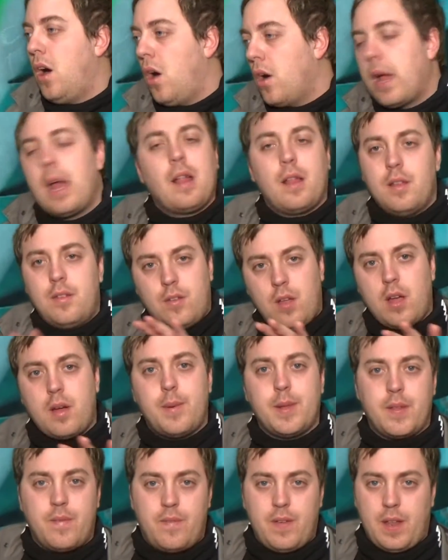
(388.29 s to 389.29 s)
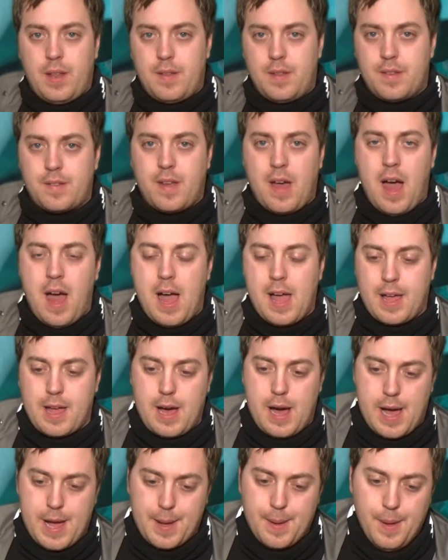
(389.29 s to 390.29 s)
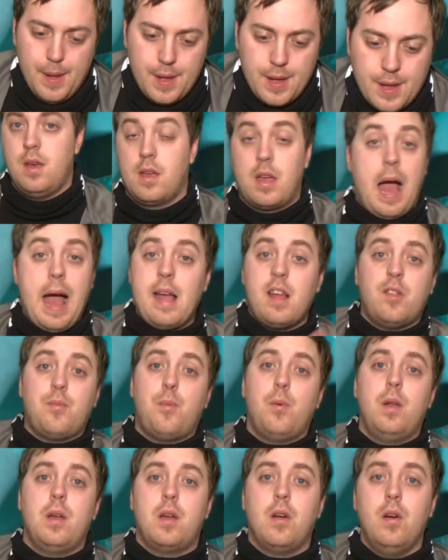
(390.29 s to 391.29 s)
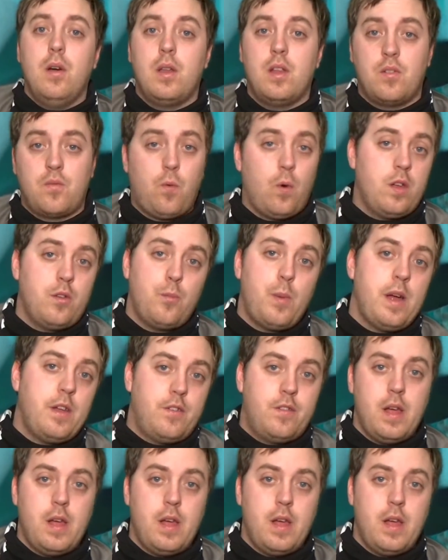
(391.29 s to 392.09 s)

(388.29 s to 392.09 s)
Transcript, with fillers: okay, let's talk about the villain, this Kai guy. Kai is pretty good. He's voiced by